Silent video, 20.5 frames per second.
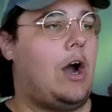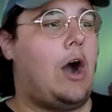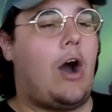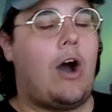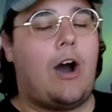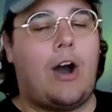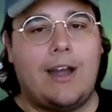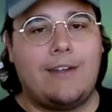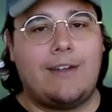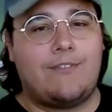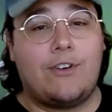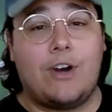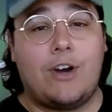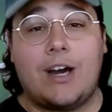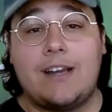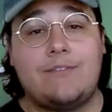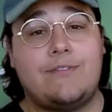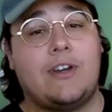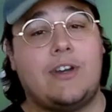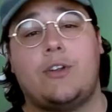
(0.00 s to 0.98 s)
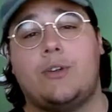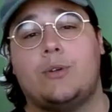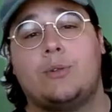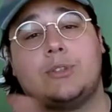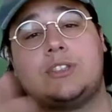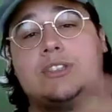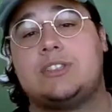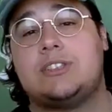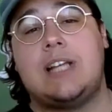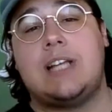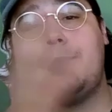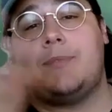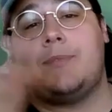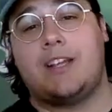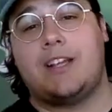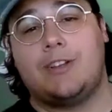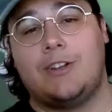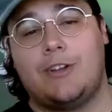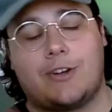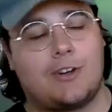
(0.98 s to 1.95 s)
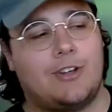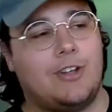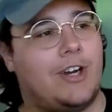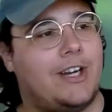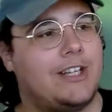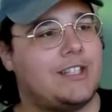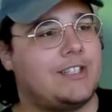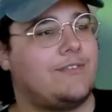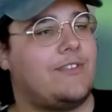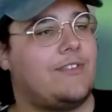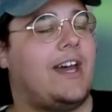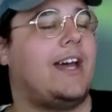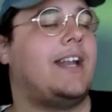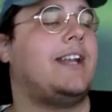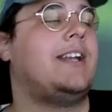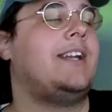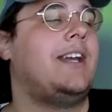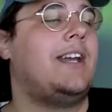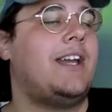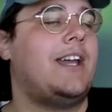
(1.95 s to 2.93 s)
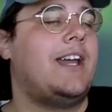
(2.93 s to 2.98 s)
high fight value or something along the lines of that.